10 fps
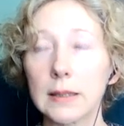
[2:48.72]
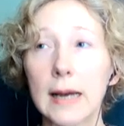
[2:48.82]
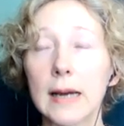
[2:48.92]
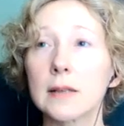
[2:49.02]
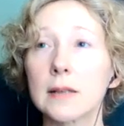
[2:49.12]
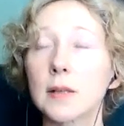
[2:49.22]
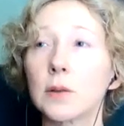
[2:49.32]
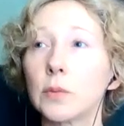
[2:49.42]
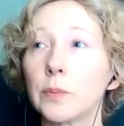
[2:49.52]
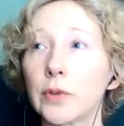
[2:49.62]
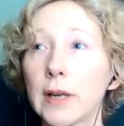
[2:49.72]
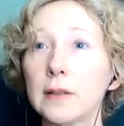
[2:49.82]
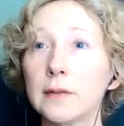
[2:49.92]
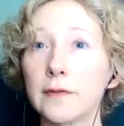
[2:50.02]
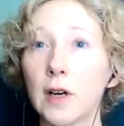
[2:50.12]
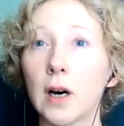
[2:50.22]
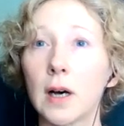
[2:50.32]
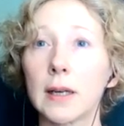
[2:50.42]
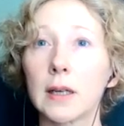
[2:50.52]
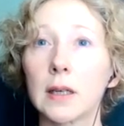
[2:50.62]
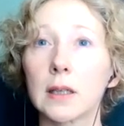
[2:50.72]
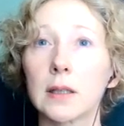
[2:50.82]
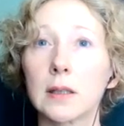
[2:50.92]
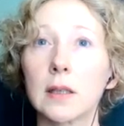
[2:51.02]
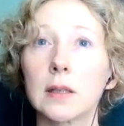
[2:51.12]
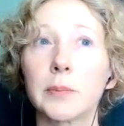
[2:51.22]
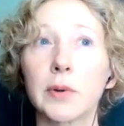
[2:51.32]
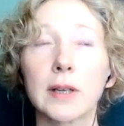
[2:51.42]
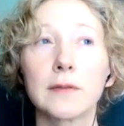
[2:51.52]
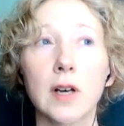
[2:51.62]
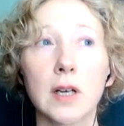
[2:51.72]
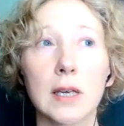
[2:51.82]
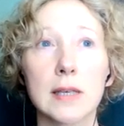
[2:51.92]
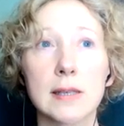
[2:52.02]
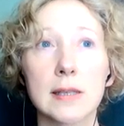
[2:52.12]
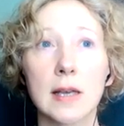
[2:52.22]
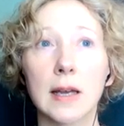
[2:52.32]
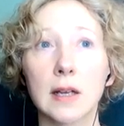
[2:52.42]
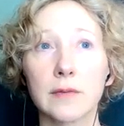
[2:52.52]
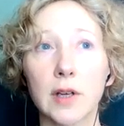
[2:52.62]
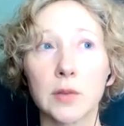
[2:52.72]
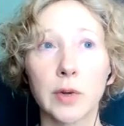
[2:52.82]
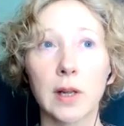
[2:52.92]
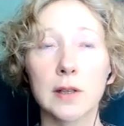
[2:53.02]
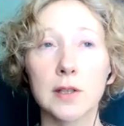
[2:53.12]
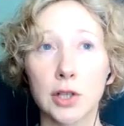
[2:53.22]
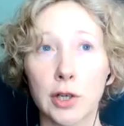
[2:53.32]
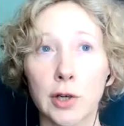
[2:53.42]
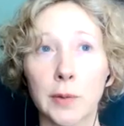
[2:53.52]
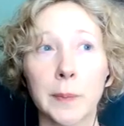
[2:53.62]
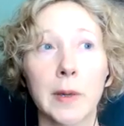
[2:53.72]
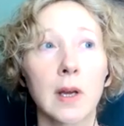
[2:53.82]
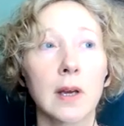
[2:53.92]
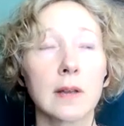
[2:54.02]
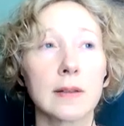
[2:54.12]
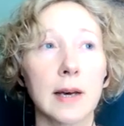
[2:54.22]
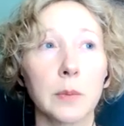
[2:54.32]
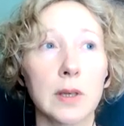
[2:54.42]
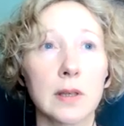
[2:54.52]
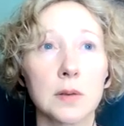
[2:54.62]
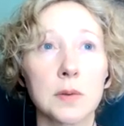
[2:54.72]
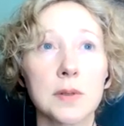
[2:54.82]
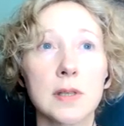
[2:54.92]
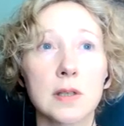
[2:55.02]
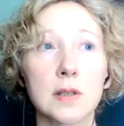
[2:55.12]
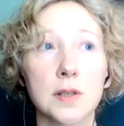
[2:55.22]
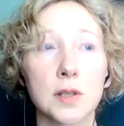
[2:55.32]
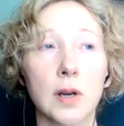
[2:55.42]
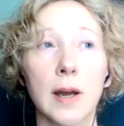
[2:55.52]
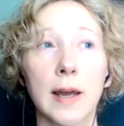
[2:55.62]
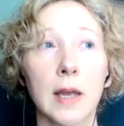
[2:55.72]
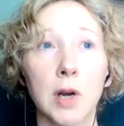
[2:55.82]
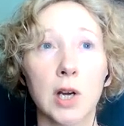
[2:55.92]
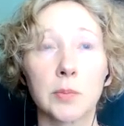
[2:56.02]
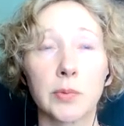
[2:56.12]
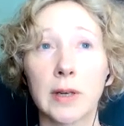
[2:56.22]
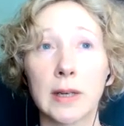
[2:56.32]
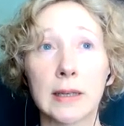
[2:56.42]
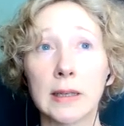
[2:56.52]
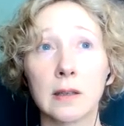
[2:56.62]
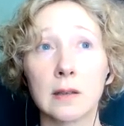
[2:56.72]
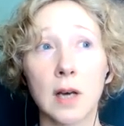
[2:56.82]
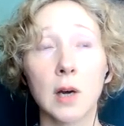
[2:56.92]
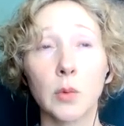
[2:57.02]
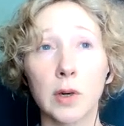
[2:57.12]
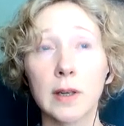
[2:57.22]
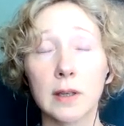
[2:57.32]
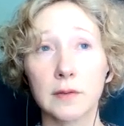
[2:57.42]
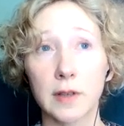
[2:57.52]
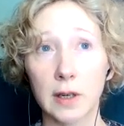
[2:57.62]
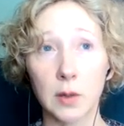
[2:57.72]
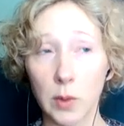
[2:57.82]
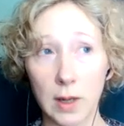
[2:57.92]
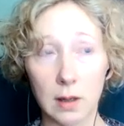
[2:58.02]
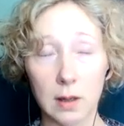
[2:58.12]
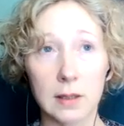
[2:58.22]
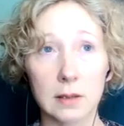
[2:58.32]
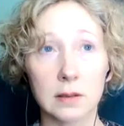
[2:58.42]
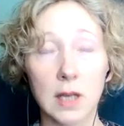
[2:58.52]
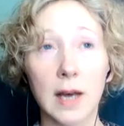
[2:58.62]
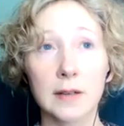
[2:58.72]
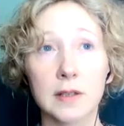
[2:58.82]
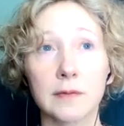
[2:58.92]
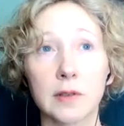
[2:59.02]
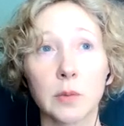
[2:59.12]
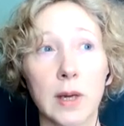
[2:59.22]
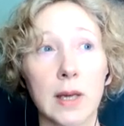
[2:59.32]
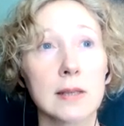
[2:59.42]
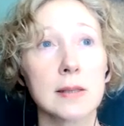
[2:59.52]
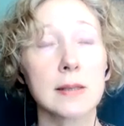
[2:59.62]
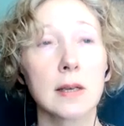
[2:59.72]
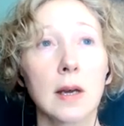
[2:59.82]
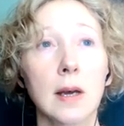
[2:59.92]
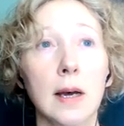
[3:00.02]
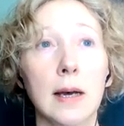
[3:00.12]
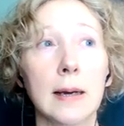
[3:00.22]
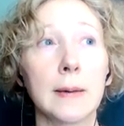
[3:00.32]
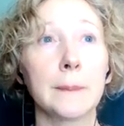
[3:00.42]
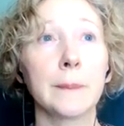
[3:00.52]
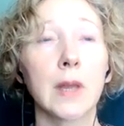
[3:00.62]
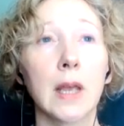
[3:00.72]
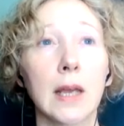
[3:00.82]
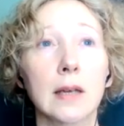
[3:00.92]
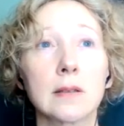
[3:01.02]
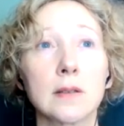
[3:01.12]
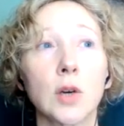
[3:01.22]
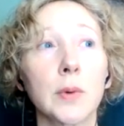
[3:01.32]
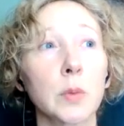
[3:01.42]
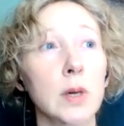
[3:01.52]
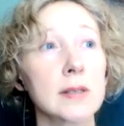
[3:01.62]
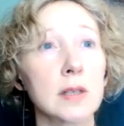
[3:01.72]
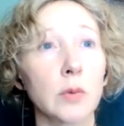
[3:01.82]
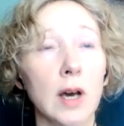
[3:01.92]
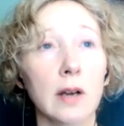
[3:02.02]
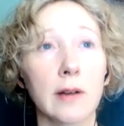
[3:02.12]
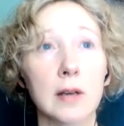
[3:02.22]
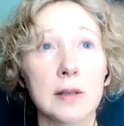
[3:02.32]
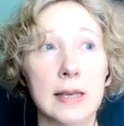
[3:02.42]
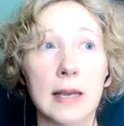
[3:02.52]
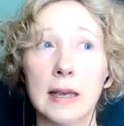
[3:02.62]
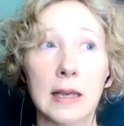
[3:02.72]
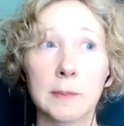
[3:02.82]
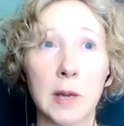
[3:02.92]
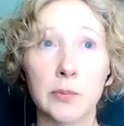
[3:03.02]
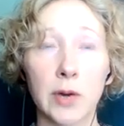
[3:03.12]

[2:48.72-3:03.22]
Yeah. So brain fog, brain fog is this kind of umbrella term that we use to describe our brain not working very well in a lot of different ways. Um, and no one wants to walk around saying, my